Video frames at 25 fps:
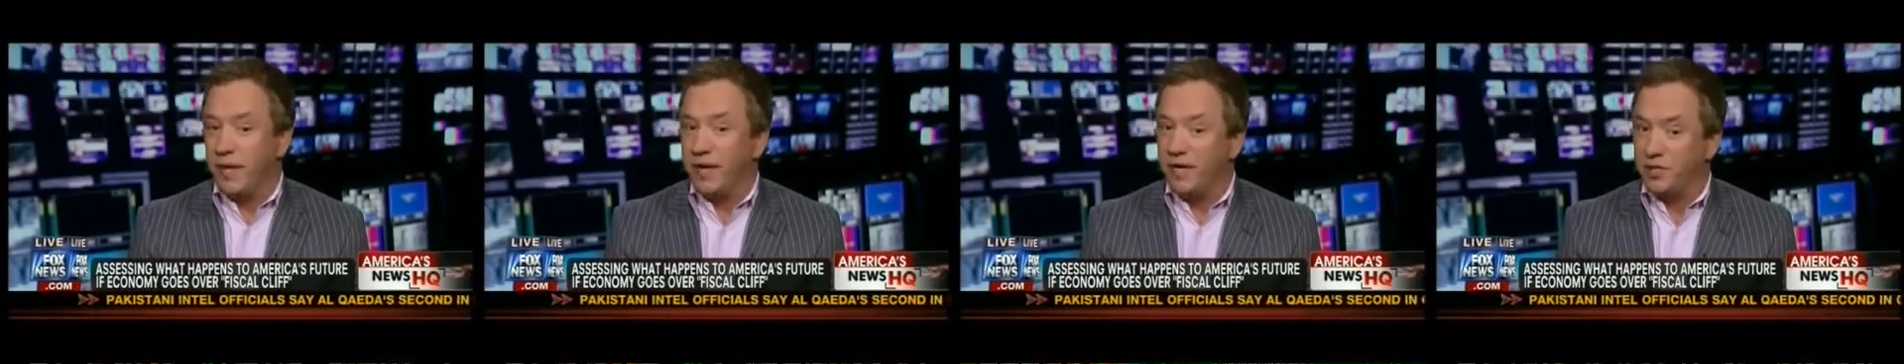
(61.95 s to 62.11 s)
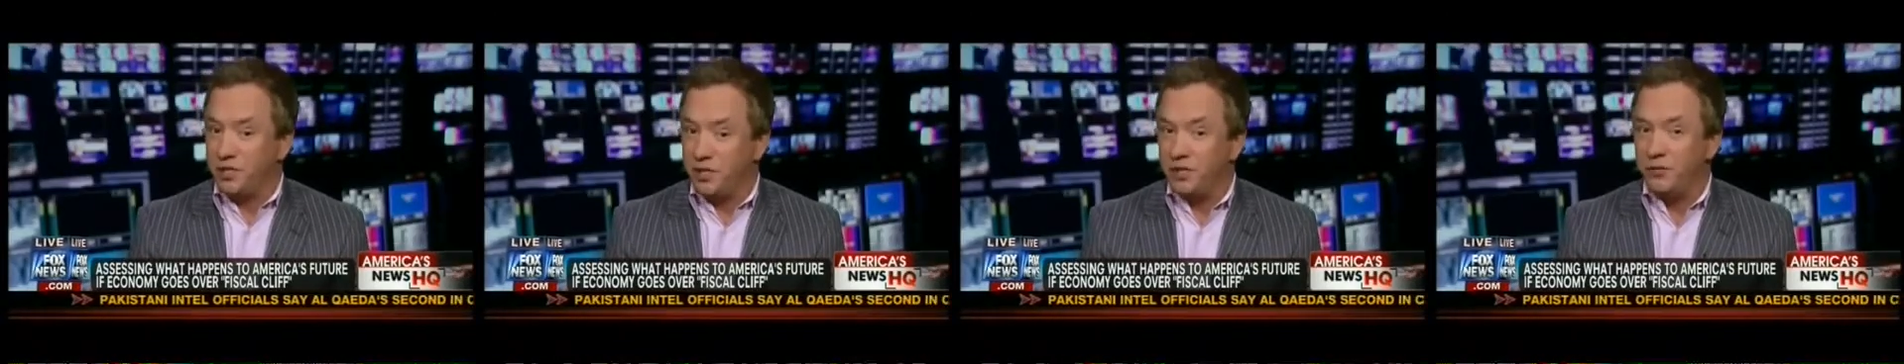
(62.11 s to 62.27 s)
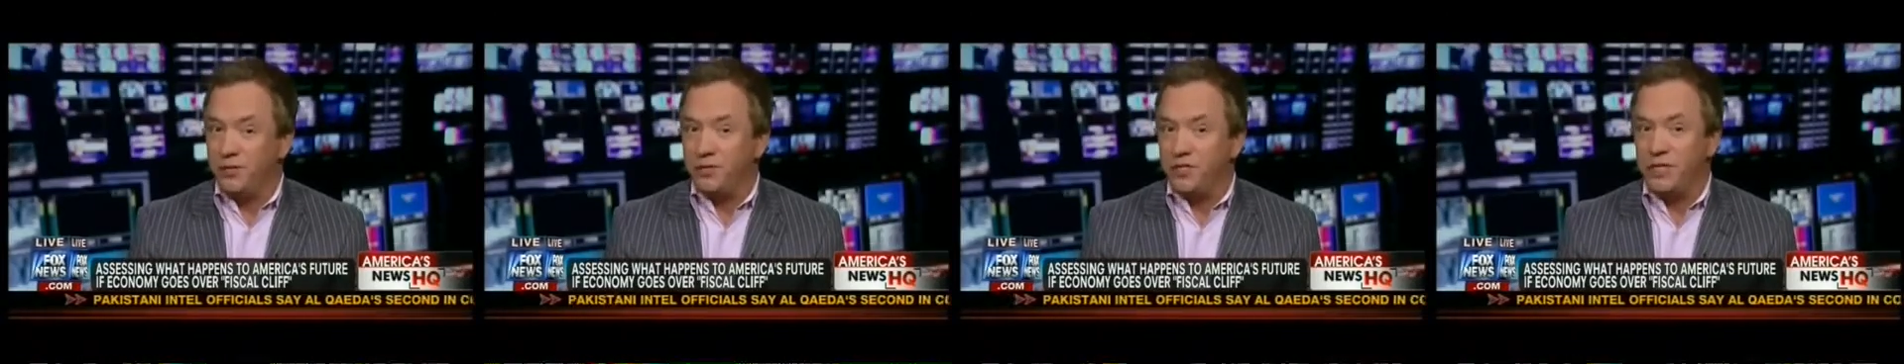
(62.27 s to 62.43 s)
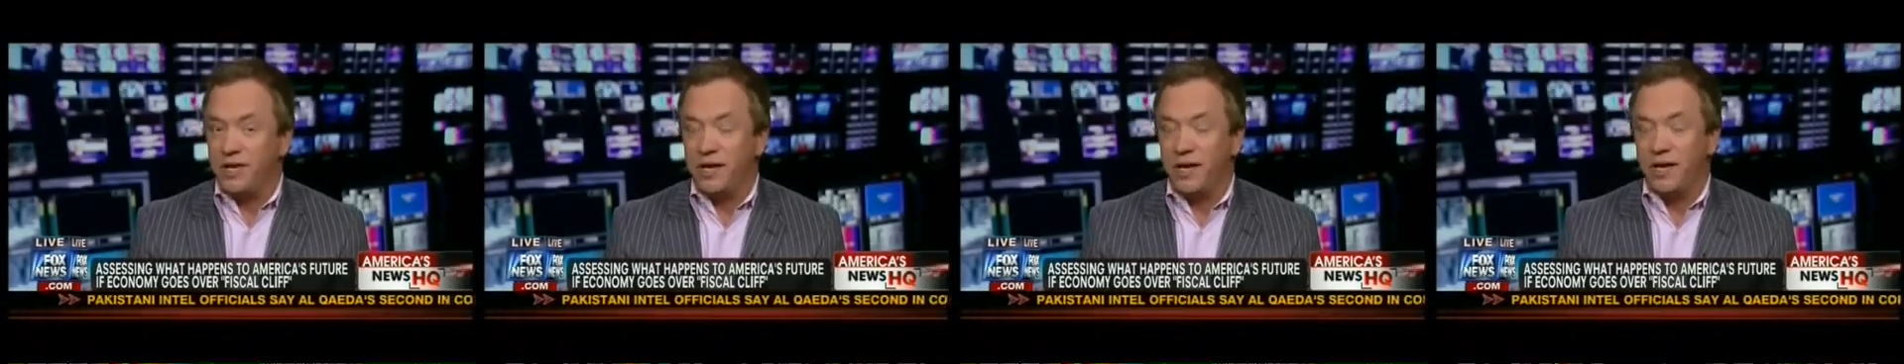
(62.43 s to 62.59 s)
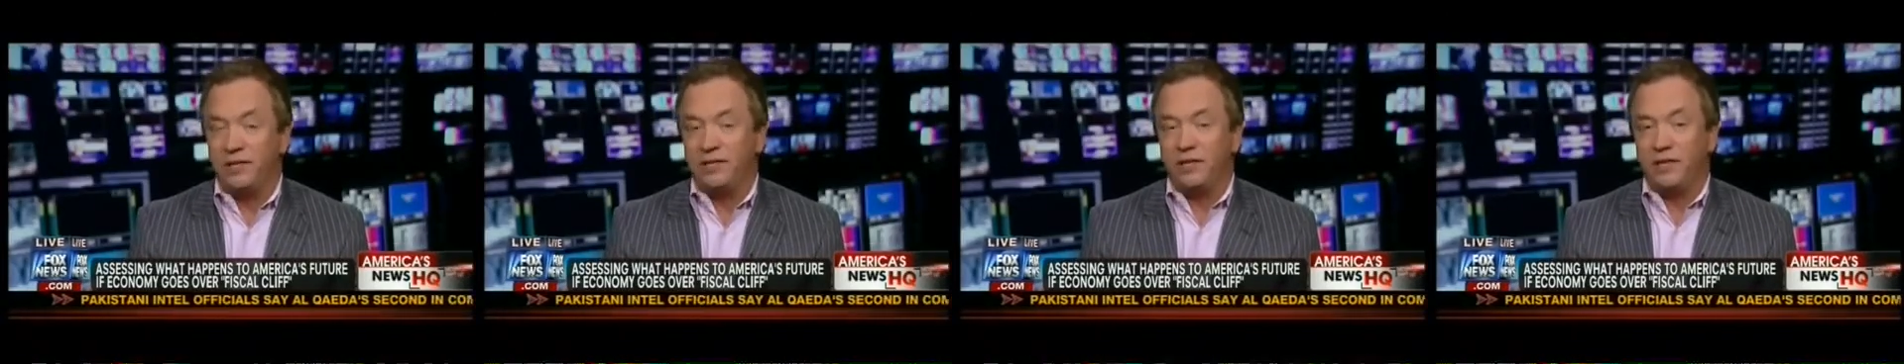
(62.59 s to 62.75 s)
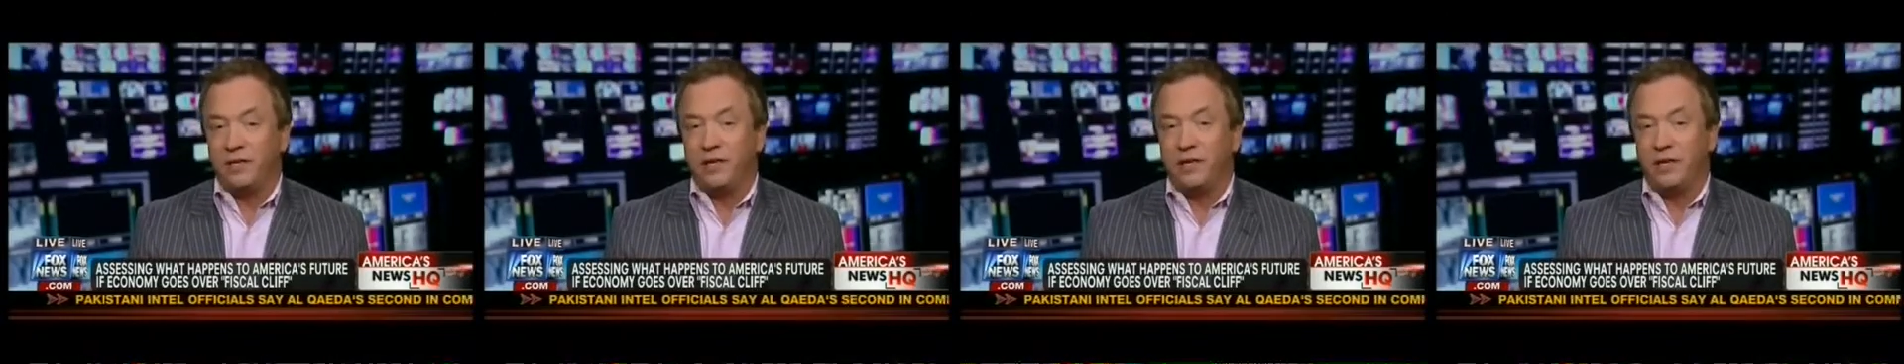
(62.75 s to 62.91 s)
And as you said
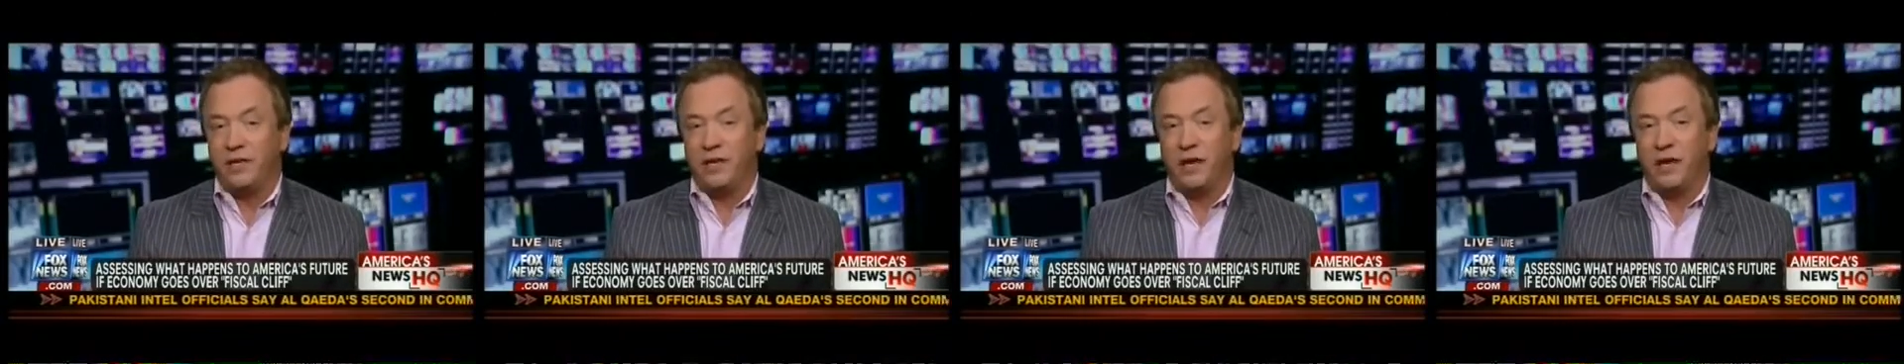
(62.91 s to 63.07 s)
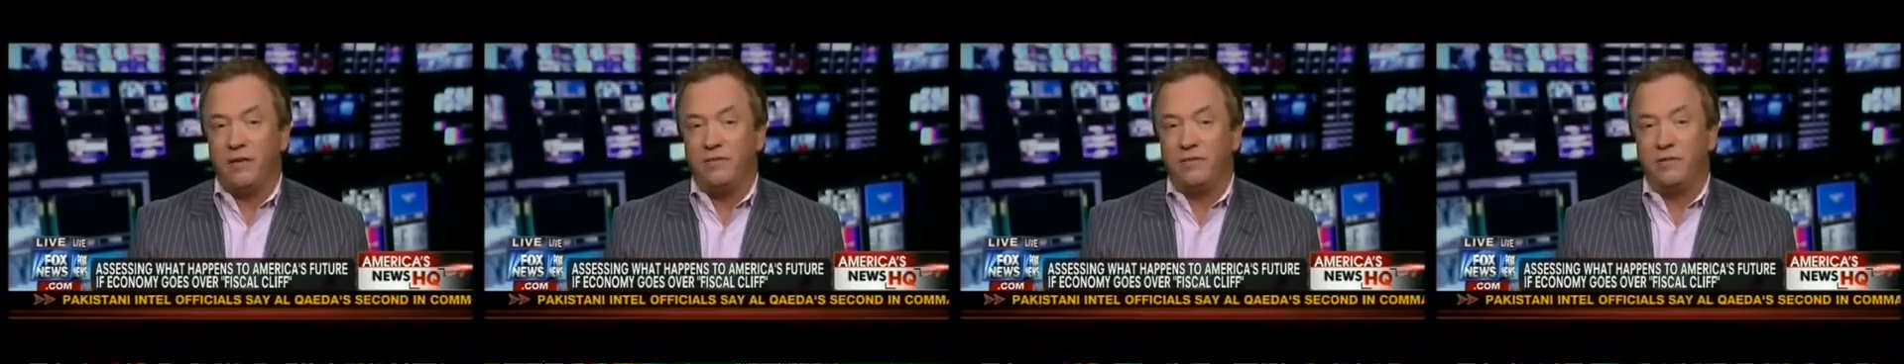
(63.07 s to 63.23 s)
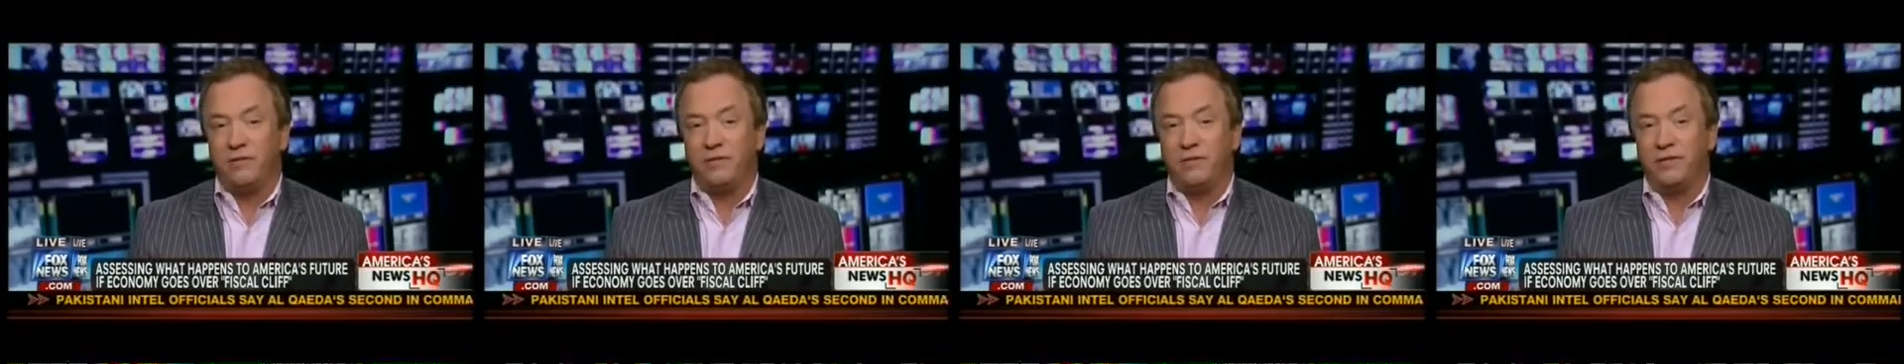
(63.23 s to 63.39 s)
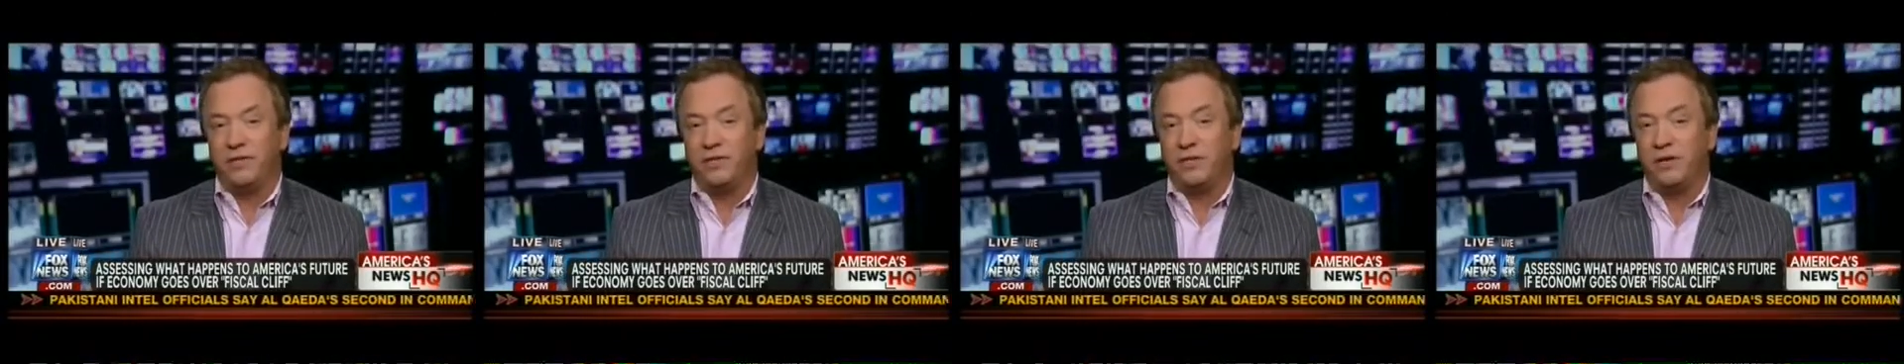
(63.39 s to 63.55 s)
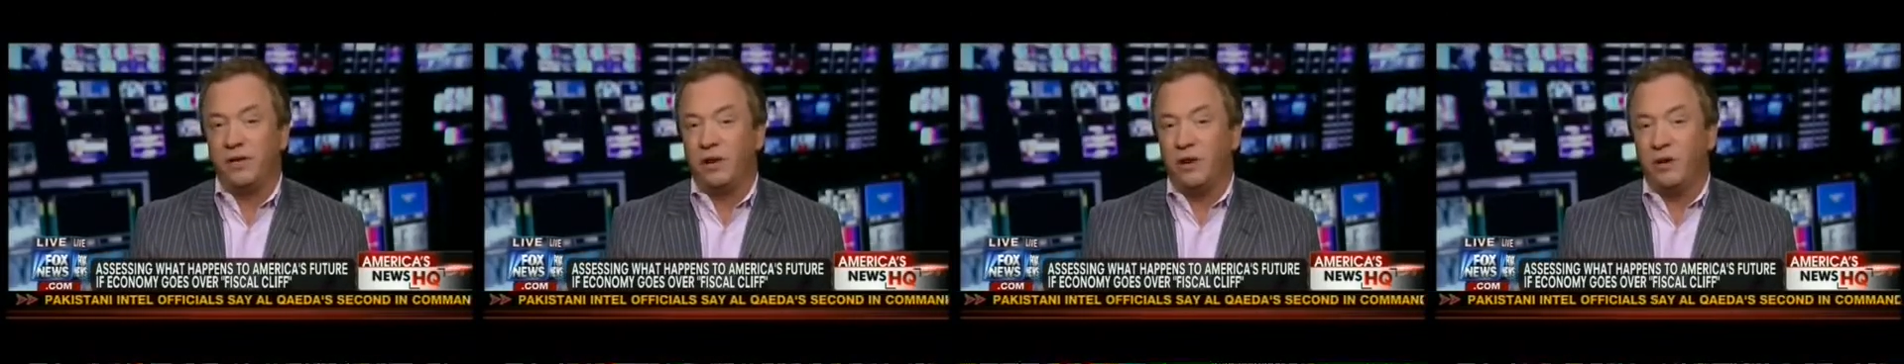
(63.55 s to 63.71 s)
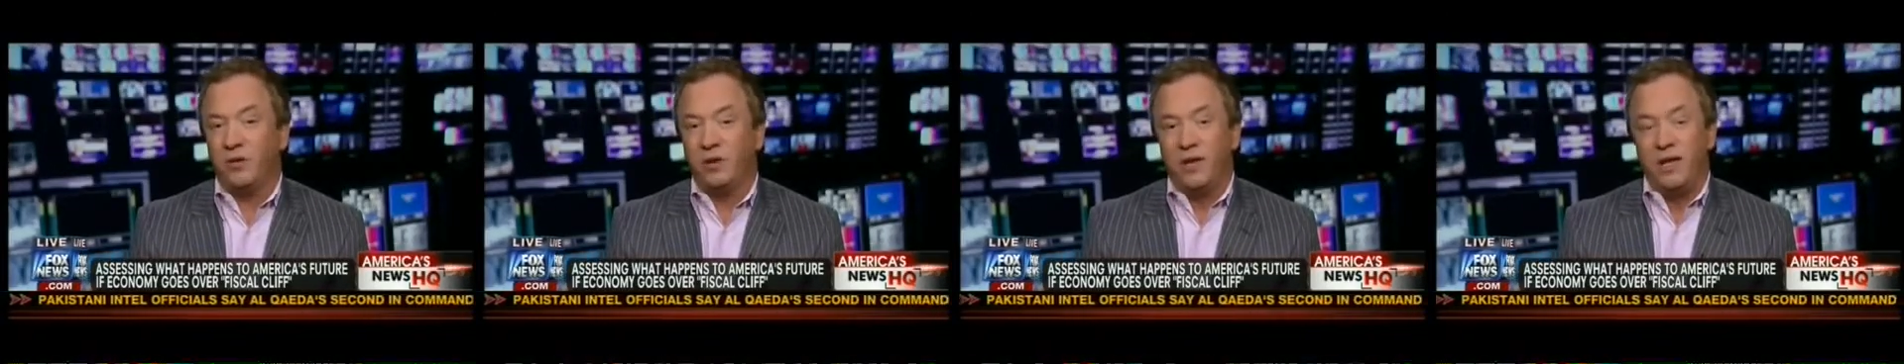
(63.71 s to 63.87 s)
at the kickoff of the
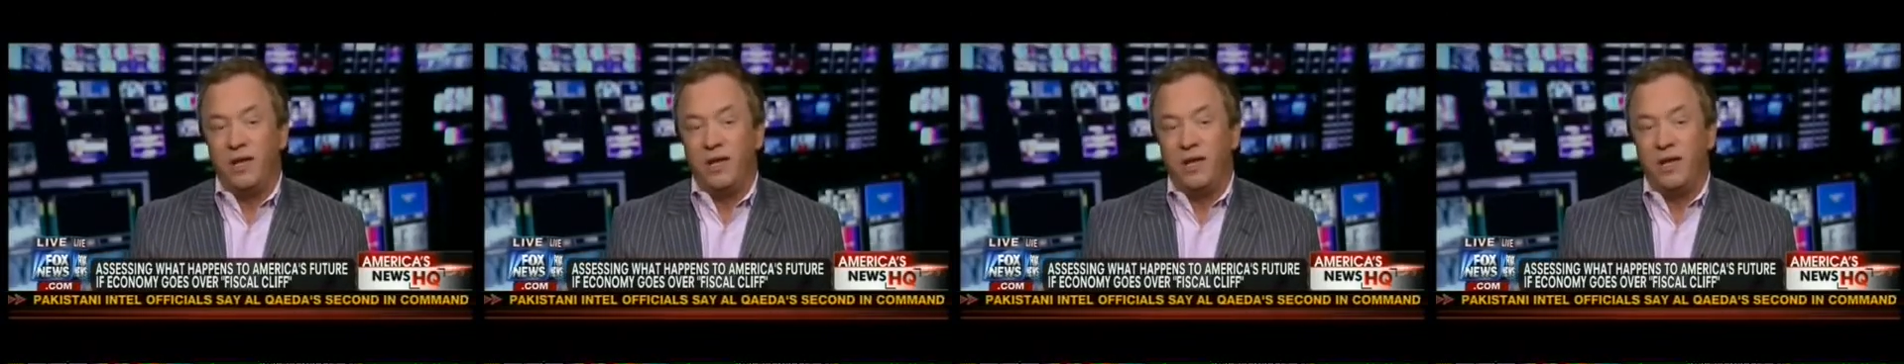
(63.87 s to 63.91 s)
show,